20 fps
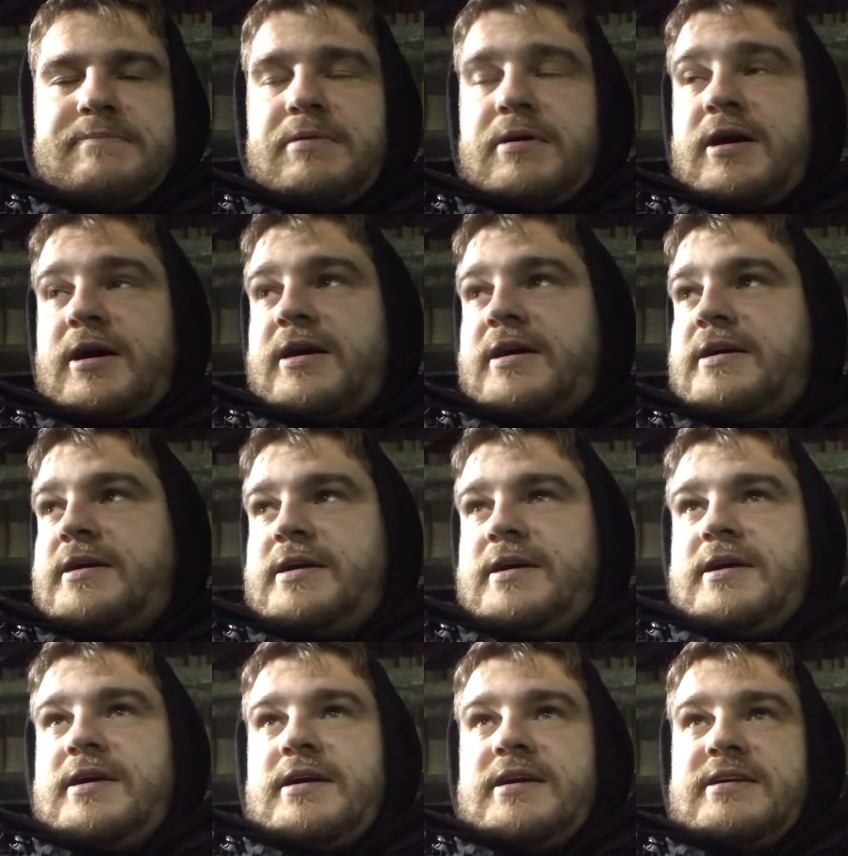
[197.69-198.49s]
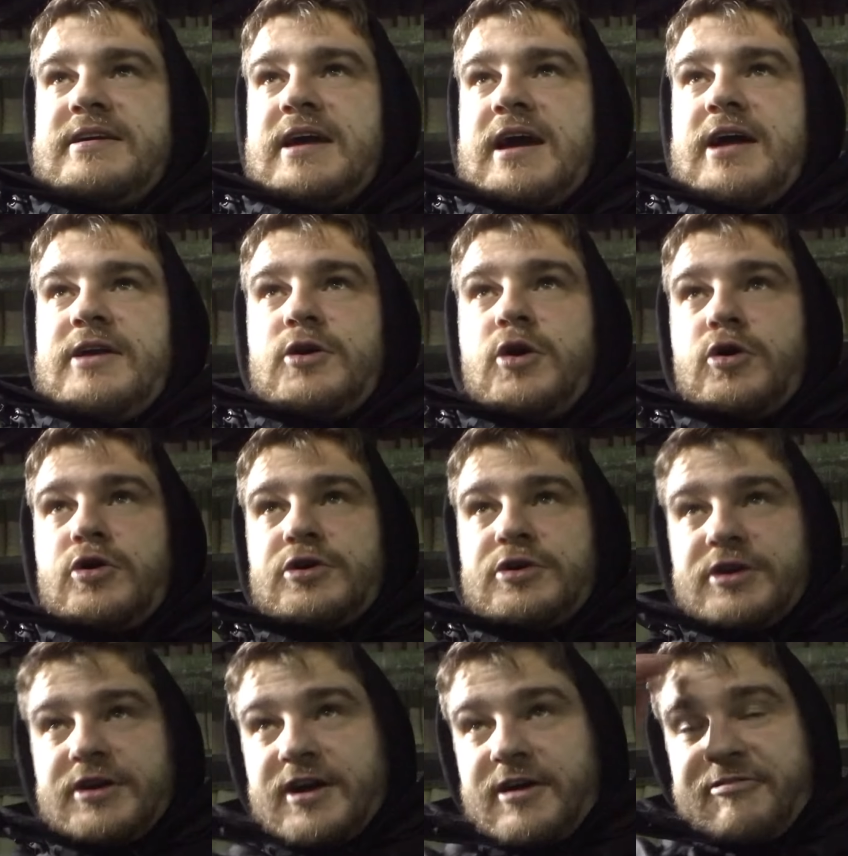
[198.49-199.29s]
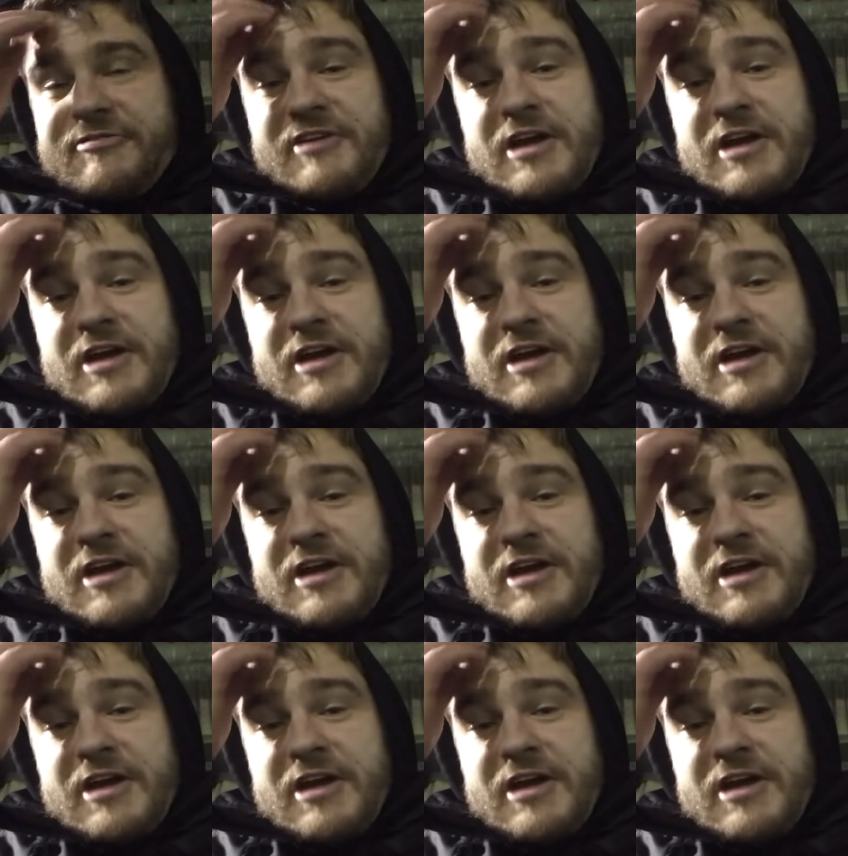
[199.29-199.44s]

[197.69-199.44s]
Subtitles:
But yeah, not good enough.